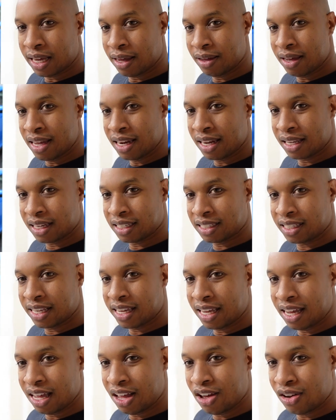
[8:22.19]
That, and like I
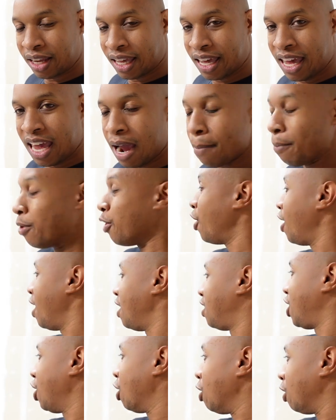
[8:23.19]
said, on the camera
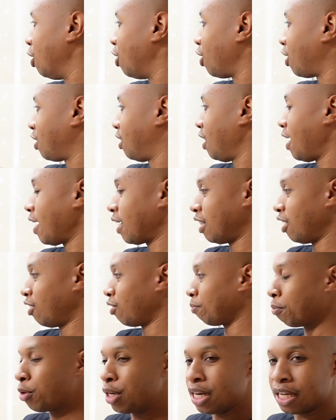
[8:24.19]
it still looks like
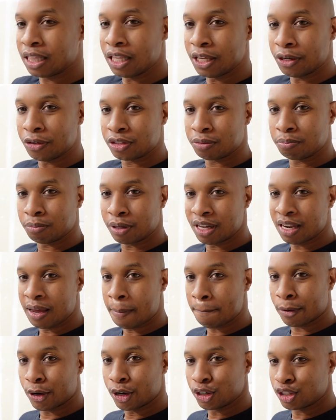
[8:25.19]
they're pretty close, but
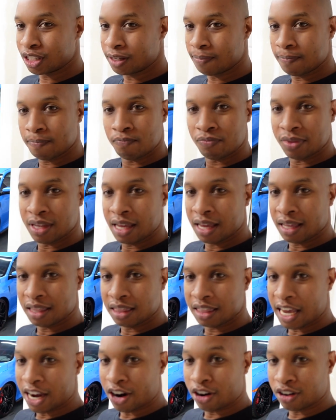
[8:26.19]
in person
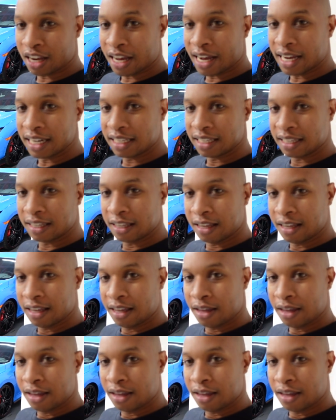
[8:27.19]
they are not.